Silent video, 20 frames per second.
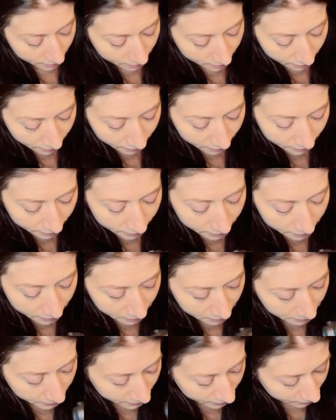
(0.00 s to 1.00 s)

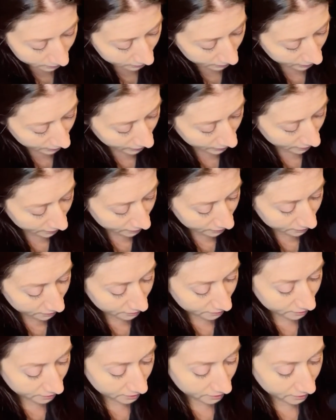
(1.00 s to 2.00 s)
Kat,
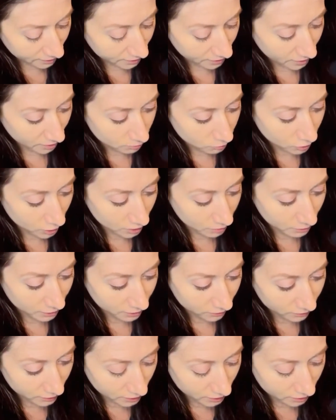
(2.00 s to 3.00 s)
I'm trying to make a
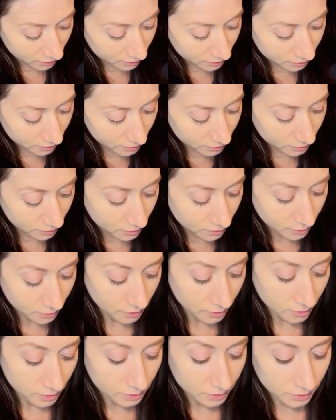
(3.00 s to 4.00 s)
video.
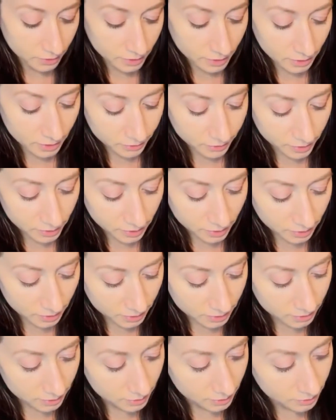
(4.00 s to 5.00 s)
You're kind of
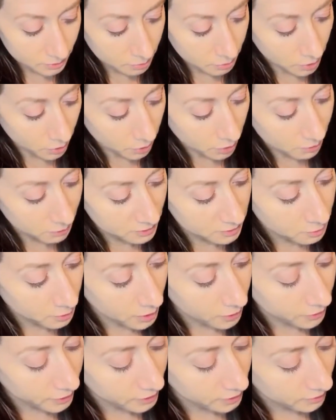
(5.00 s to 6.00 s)
blowing up my
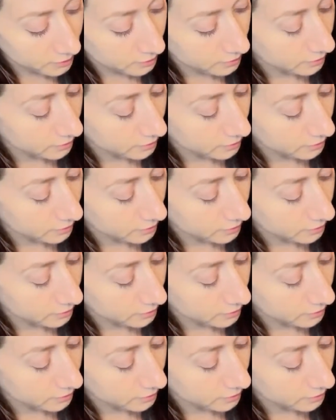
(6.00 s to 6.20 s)
spot right now.